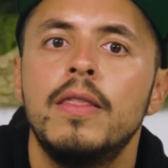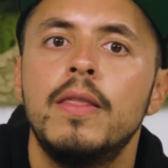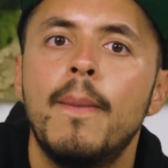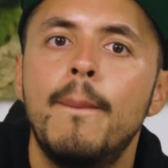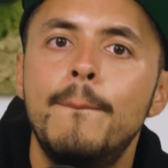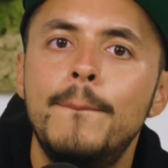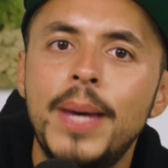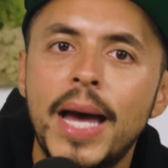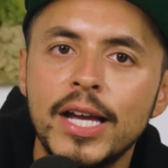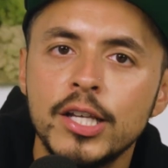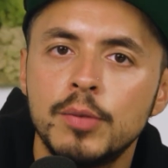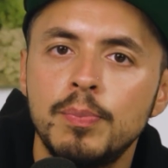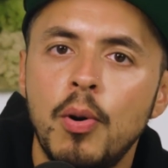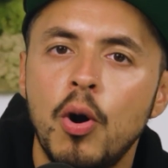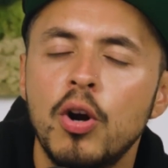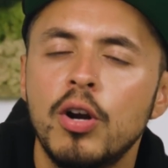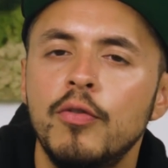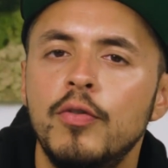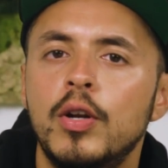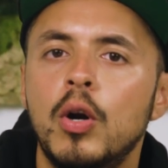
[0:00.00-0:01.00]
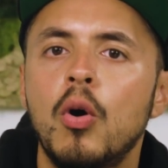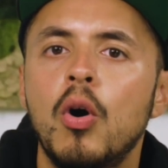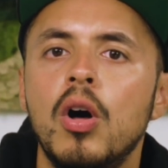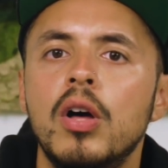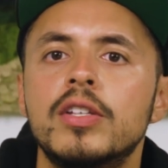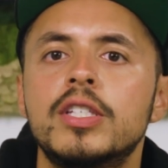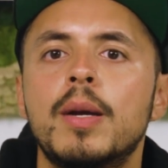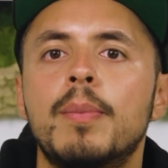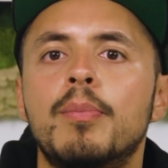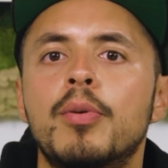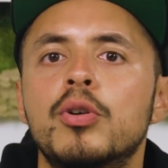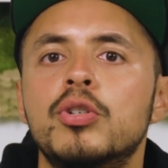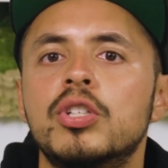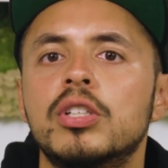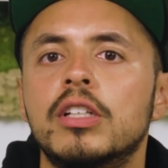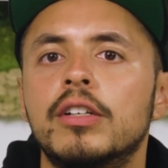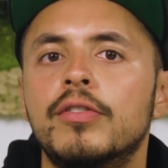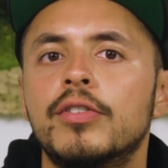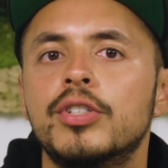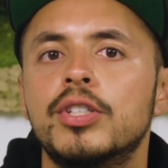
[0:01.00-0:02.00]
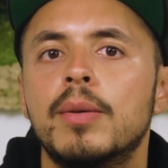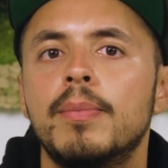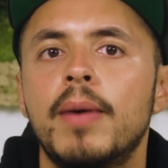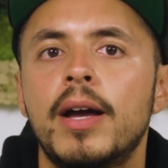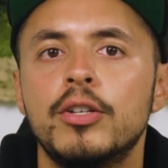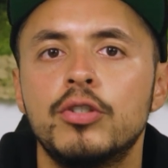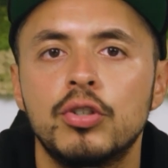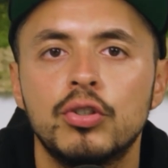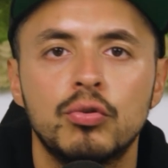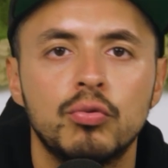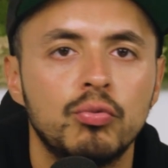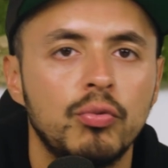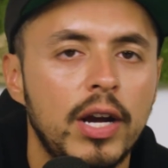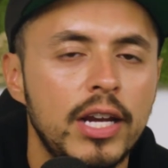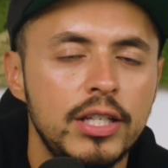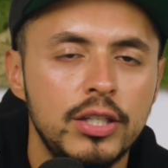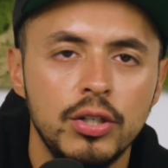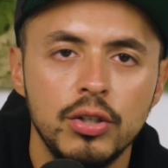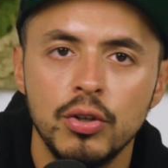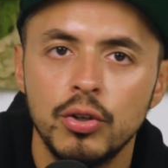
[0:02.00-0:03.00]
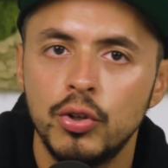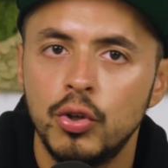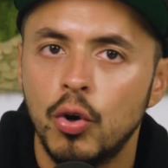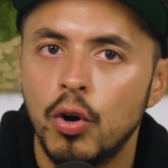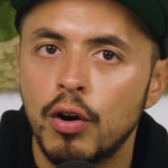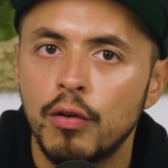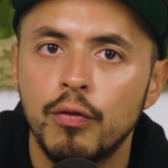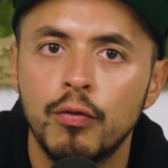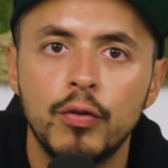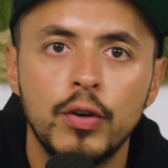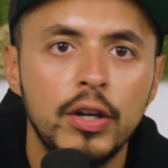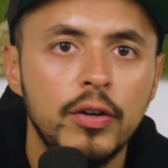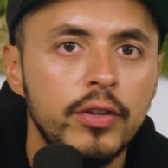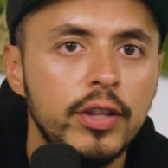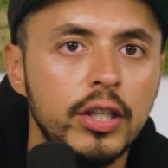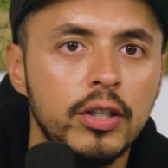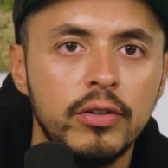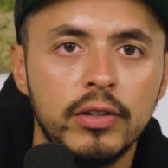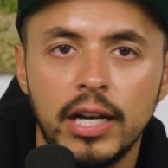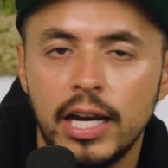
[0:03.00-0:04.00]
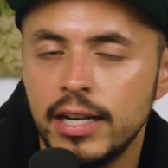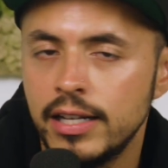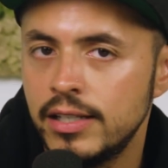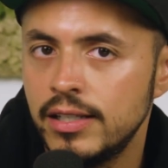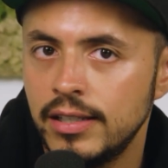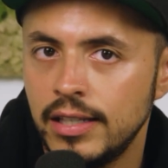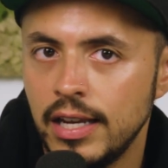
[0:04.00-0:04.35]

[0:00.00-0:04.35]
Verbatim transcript: The best part of it all is that Birch delivers a mattress right to your door free within the United